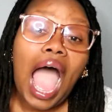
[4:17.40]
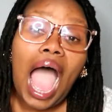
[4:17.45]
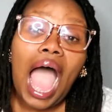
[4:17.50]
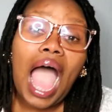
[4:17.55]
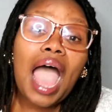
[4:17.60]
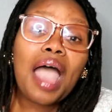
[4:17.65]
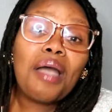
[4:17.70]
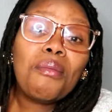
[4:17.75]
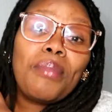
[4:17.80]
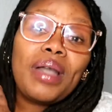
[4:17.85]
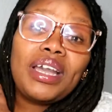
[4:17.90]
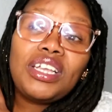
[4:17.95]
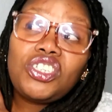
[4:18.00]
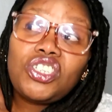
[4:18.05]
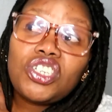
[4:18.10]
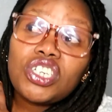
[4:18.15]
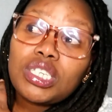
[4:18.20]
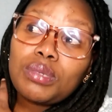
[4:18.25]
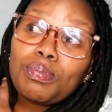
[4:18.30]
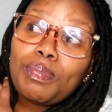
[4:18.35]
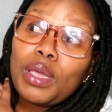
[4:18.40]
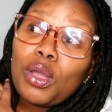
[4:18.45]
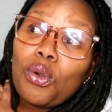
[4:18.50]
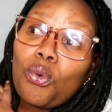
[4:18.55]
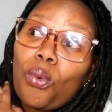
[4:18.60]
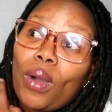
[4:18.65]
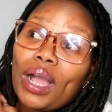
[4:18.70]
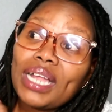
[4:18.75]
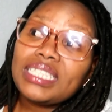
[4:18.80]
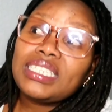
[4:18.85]
I might just be
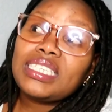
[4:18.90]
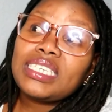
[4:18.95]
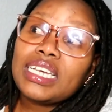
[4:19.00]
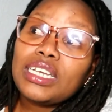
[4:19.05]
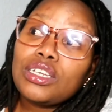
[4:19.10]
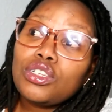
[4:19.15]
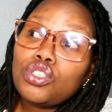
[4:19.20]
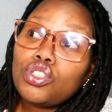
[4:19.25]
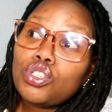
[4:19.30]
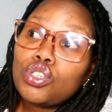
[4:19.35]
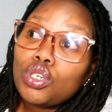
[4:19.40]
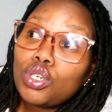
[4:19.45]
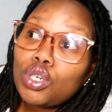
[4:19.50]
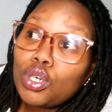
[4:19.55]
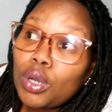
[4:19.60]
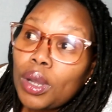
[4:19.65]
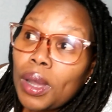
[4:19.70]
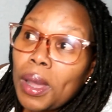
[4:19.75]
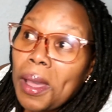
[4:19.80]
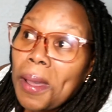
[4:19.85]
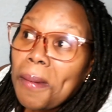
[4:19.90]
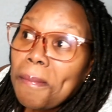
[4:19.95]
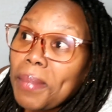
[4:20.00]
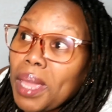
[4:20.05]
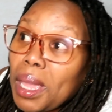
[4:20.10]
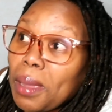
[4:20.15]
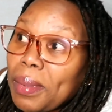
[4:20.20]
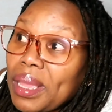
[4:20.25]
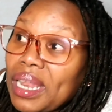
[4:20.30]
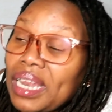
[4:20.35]
wanting to,
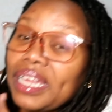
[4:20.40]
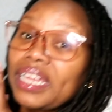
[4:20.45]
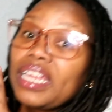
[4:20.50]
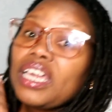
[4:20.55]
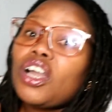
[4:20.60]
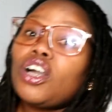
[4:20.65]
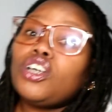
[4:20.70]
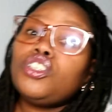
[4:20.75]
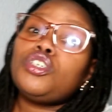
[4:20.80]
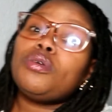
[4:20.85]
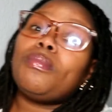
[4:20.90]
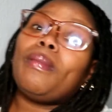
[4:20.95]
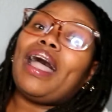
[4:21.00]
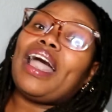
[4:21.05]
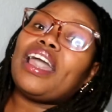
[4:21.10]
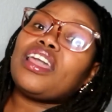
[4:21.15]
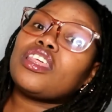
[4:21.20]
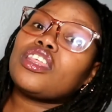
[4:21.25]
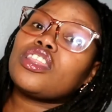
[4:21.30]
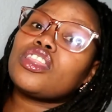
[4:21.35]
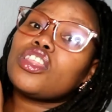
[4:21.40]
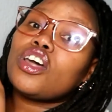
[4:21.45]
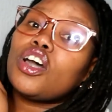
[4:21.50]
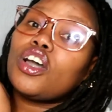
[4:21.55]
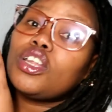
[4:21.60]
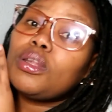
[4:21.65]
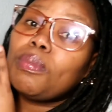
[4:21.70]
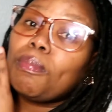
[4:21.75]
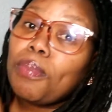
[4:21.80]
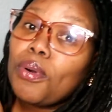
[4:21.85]
maybe leading on to my
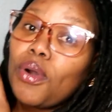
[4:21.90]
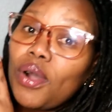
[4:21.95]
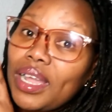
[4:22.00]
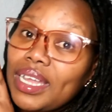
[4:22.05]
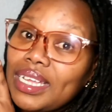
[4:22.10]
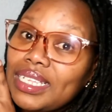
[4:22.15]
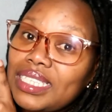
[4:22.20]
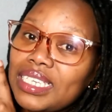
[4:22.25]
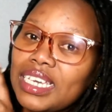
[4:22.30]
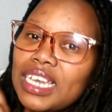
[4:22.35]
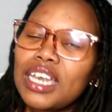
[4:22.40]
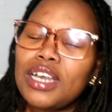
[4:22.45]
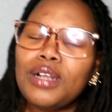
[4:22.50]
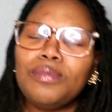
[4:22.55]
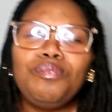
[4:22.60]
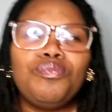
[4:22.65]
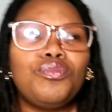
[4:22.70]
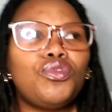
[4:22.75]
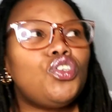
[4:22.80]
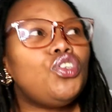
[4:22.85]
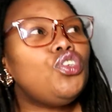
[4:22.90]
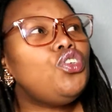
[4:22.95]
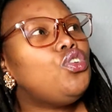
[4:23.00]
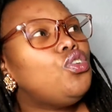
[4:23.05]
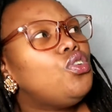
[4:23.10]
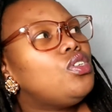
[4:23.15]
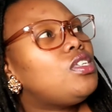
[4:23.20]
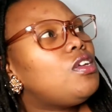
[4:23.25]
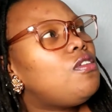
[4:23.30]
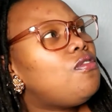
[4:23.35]
third point, to
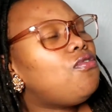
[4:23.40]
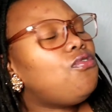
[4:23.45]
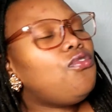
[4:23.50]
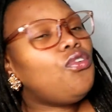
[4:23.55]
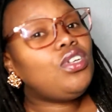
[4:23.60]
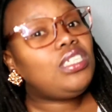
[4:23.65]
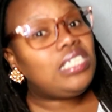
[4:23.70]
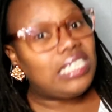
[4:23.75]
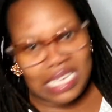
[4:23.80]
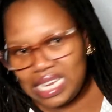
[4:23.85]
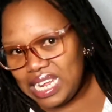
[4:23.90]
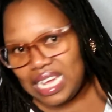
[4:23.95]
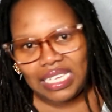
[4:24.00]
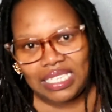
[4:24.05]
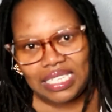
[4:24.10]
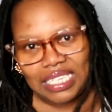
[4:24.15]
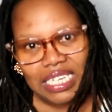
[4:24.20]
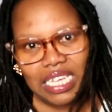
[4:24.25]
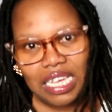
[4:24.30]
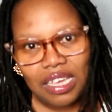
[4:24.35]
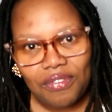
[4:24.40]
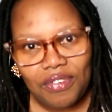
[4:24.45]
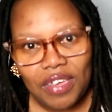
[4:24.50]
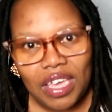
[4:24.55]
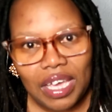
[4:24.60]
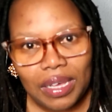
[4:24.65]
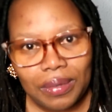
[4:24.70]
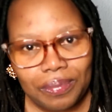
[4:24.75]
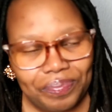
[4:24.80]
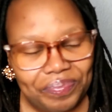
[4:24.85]
use it for
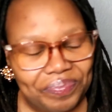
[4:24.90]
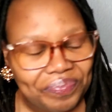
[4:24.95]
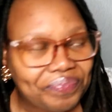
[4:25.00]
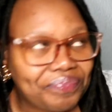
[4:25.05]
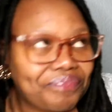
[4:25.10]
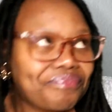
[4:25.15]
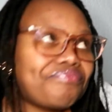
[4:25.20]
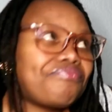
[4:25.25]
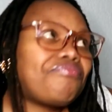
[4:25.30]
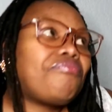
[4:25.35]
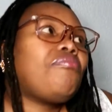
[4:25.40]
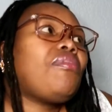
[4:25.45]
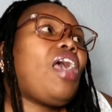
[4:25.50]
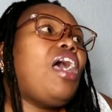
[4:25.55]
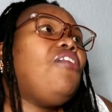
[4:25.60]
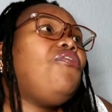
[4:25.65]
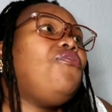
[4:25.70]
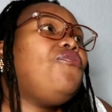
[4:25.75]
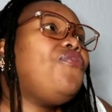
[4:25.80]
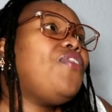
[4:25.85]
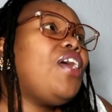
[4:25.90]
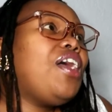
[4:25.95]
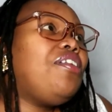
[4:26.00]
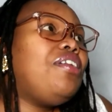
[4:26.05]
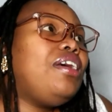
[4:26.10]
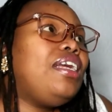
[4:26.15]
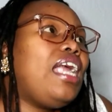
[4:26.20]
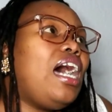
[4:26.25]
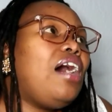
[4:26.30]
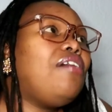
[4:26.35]
DSTV. Fair
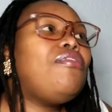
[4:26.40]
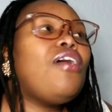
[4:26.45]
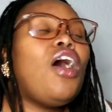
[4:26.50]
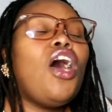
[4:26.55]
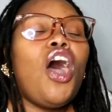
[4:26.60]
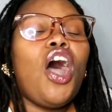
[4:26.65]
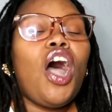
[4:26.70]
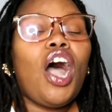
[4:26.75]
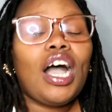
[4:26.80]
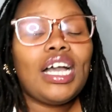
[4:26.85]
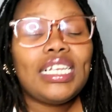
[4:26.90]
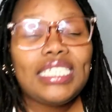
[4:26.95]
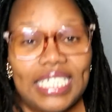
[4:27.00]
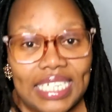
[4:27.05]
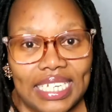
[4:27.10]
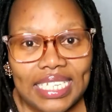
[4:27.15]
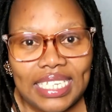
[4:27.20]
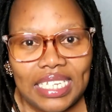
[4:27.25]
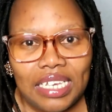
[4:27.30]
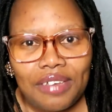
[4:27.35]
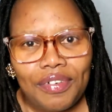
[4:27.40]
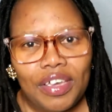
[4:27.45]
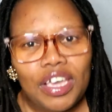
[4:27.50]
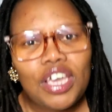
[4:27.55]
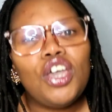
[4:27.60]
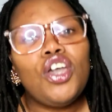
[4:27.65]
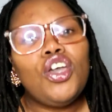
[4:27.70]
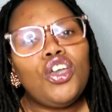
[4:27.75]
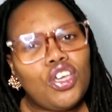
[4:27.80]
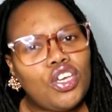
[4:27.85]
enough. On
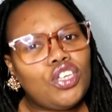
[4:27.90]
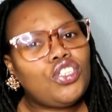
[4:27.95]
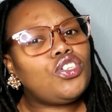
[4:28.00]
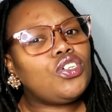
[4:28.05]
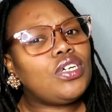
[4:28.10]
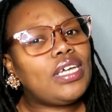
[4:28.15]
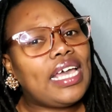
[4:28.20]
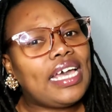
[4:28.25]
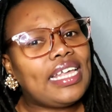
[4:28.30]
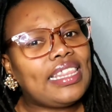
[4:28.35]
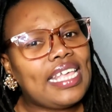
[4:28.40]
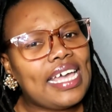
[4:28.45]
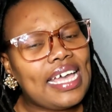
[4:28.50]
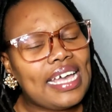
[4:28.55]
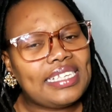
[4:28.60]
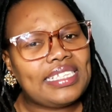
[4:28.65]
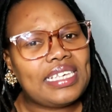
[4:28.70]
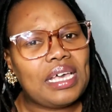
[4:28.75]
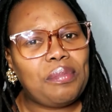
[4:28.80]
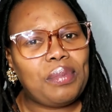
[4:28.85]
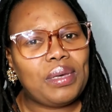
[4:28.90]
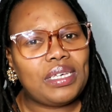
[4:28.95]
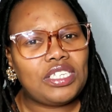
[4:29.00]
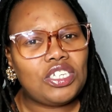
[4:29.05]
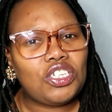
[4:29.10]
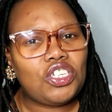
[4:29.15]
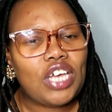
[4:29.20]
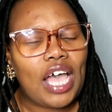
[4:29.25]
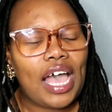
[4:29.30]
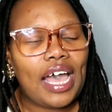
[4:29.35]
DSTV, you do get the
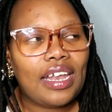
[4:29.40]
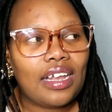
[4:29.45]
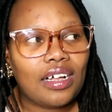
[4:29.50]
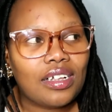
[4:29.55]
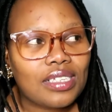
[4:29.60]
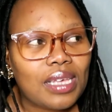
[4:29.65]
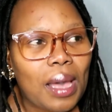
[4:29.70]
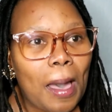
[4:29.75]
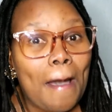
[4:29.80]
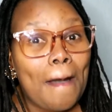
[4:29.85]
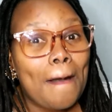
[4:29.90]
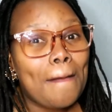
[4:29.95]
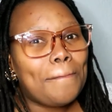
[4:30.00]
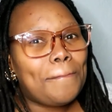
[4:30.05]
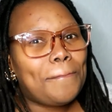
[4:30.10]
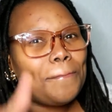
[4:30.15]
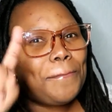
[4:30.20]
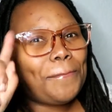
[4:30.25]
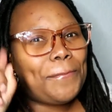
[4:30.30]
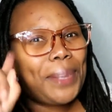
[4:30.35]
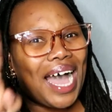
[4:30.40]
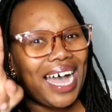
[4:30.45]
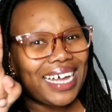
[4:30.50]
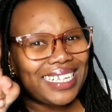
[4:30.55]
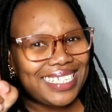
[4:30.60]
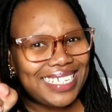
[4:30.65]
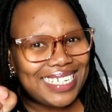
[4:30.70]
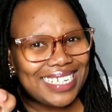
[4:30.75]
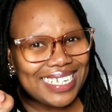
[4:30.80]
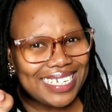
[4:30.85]
SABC channels,
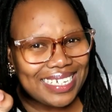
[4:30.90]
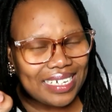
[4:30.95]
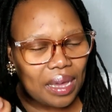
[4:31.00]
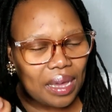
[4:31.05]
but